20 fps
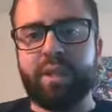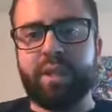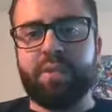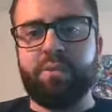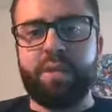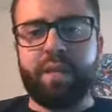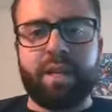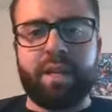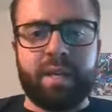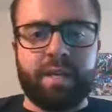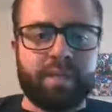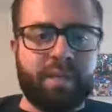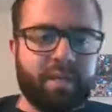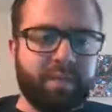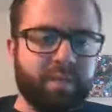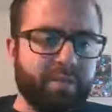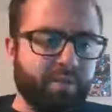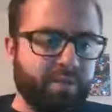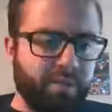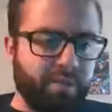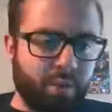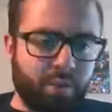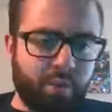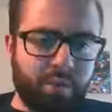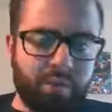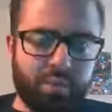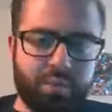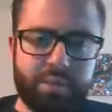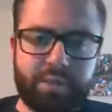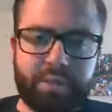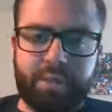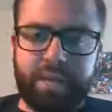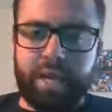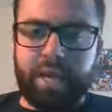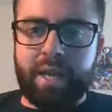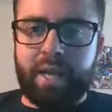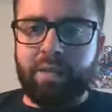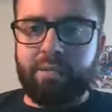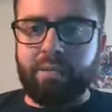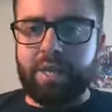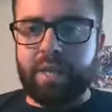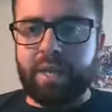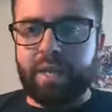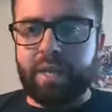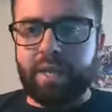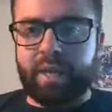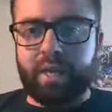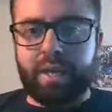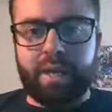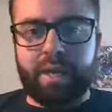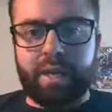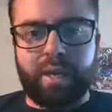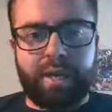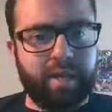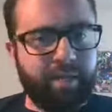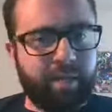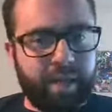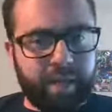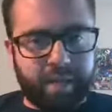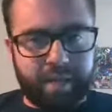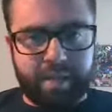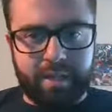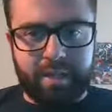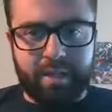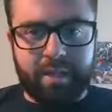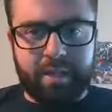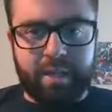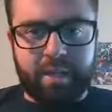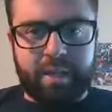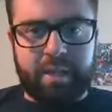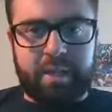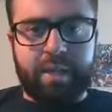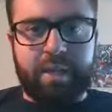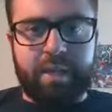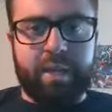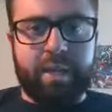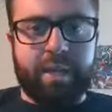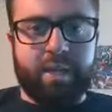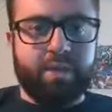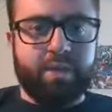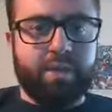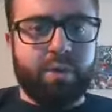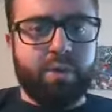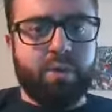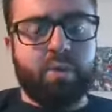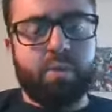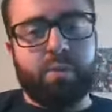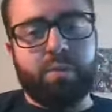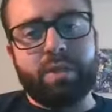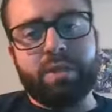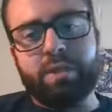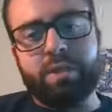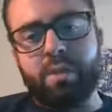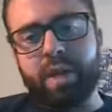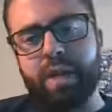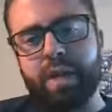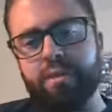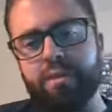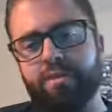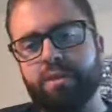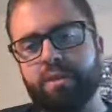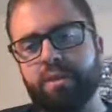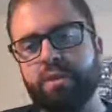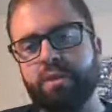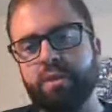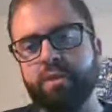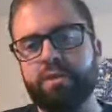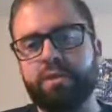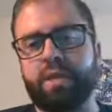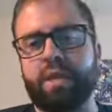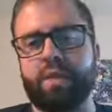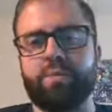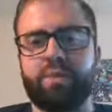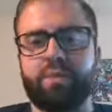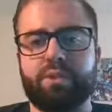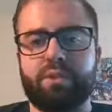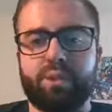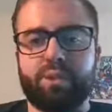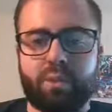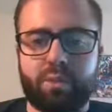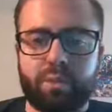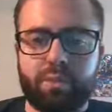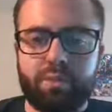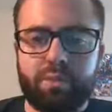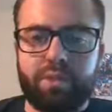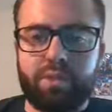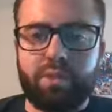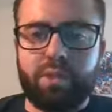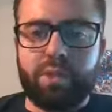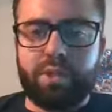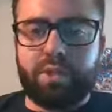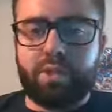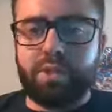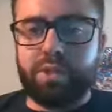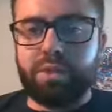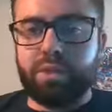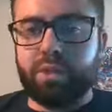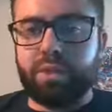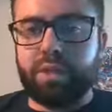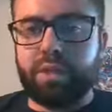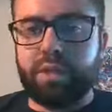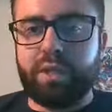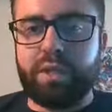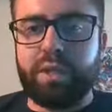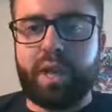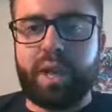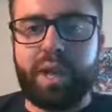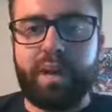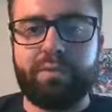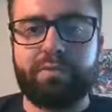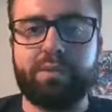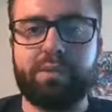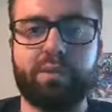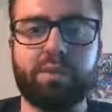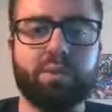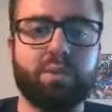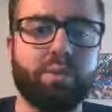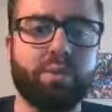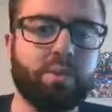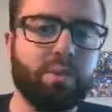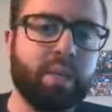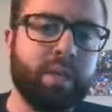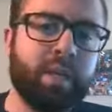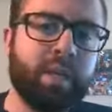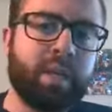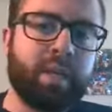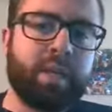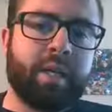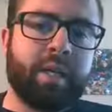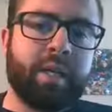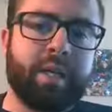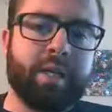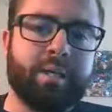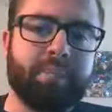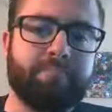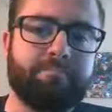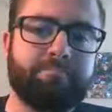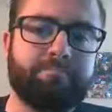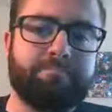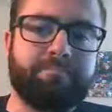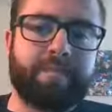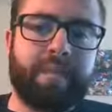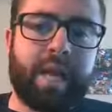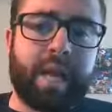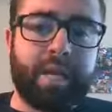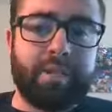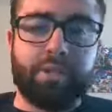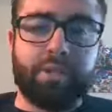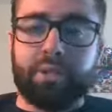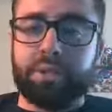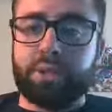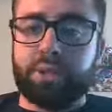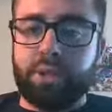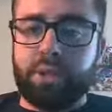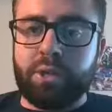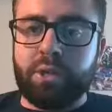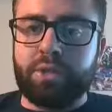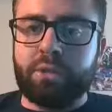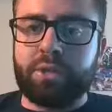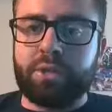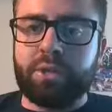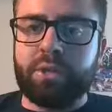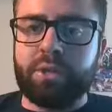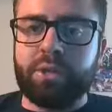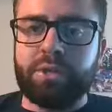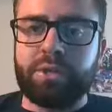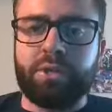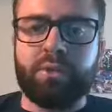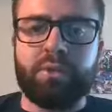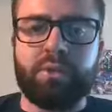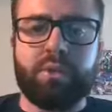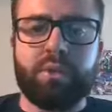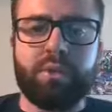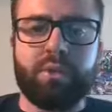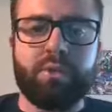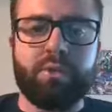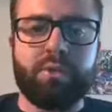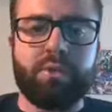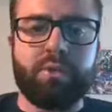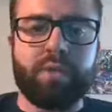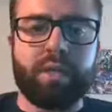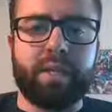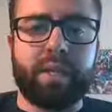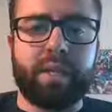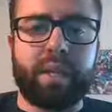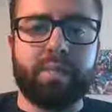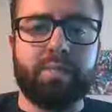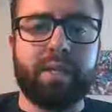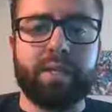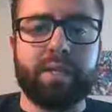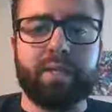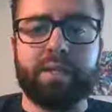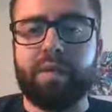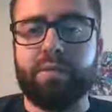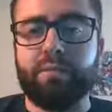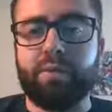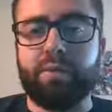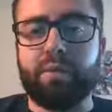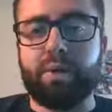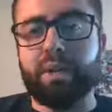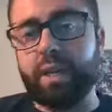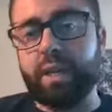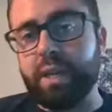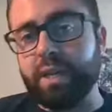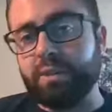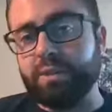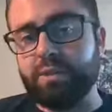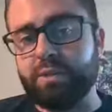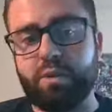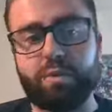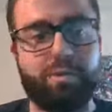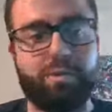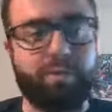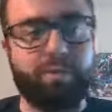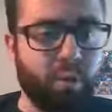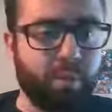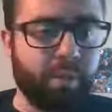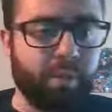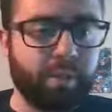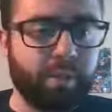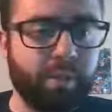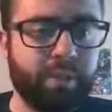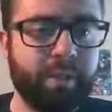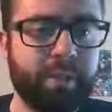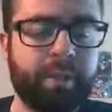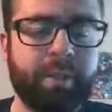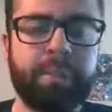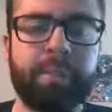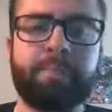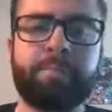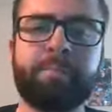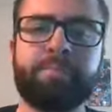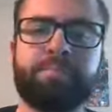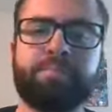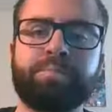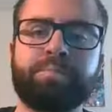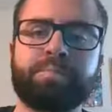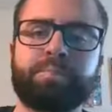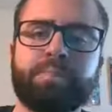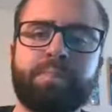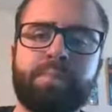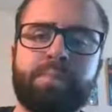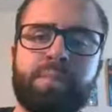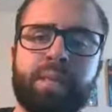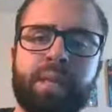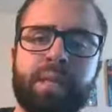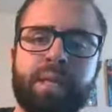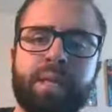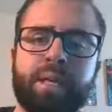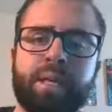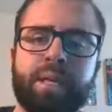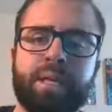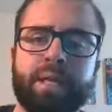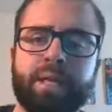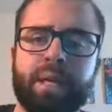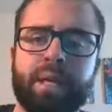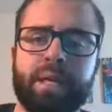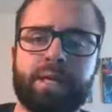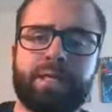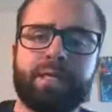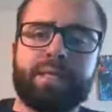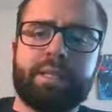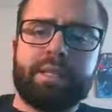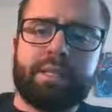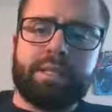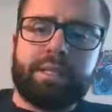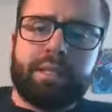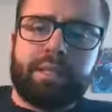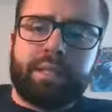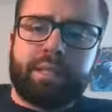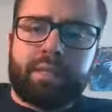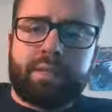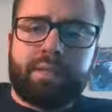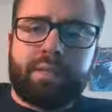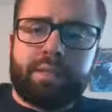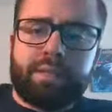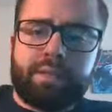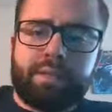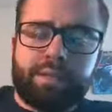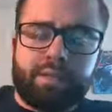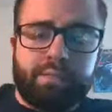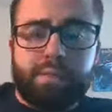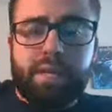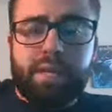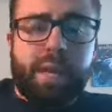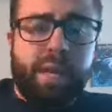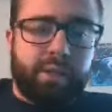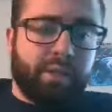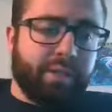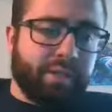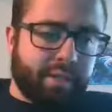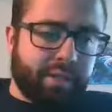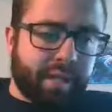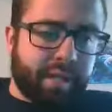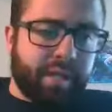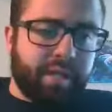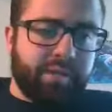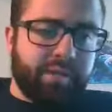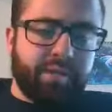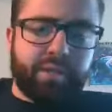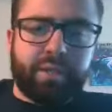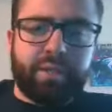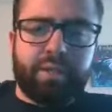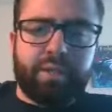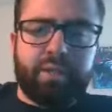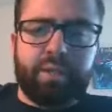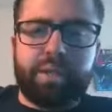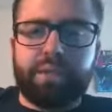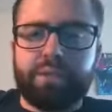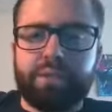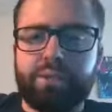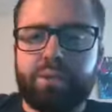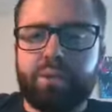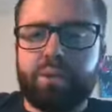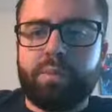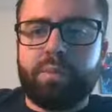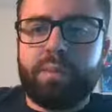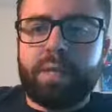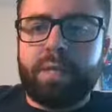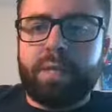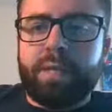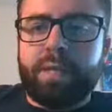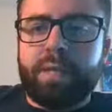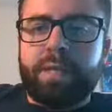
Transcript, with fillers: We get tons of storms and we get a lot of lightning. Uh, so when we do have those types of storms, we usually have to um, cancel our shows just due to it not being safe for our guests or performers uh, that uh, to be out on stage during a lightning storm.